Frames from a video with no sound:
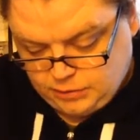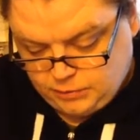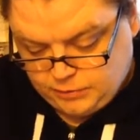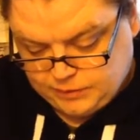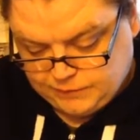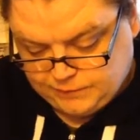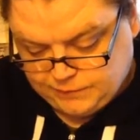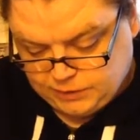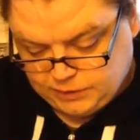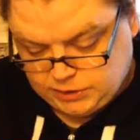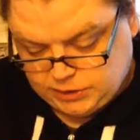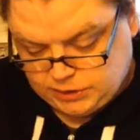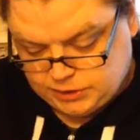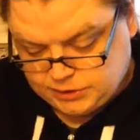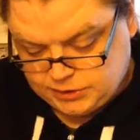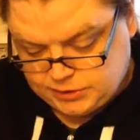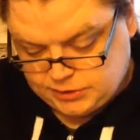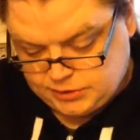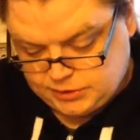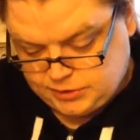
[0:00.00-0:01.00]
with the
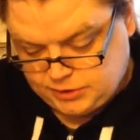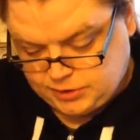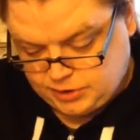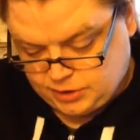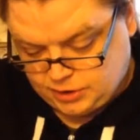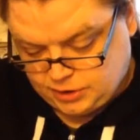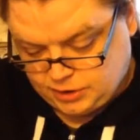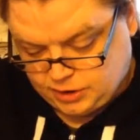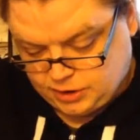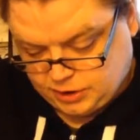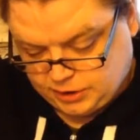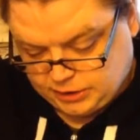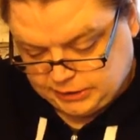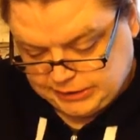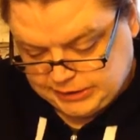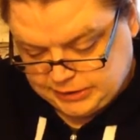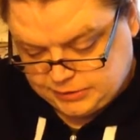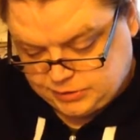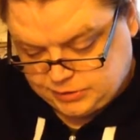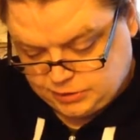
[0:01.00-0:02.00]
Vulcans on at
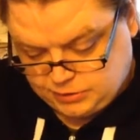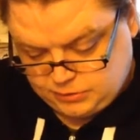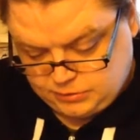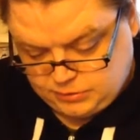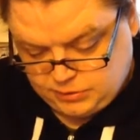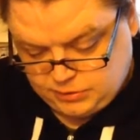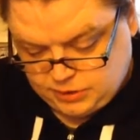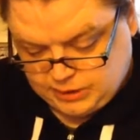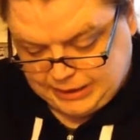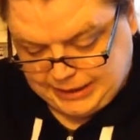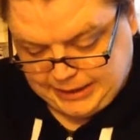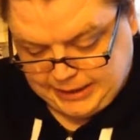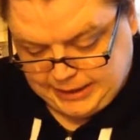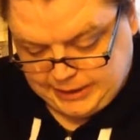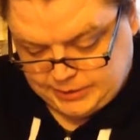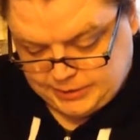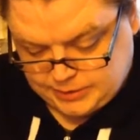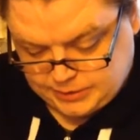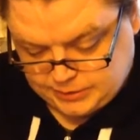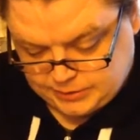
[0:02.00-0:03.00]
least 2
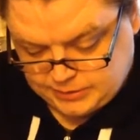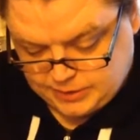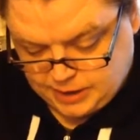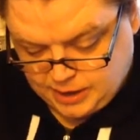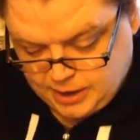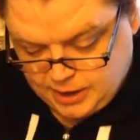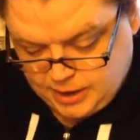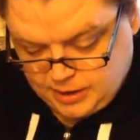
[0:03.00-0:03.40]
occasions.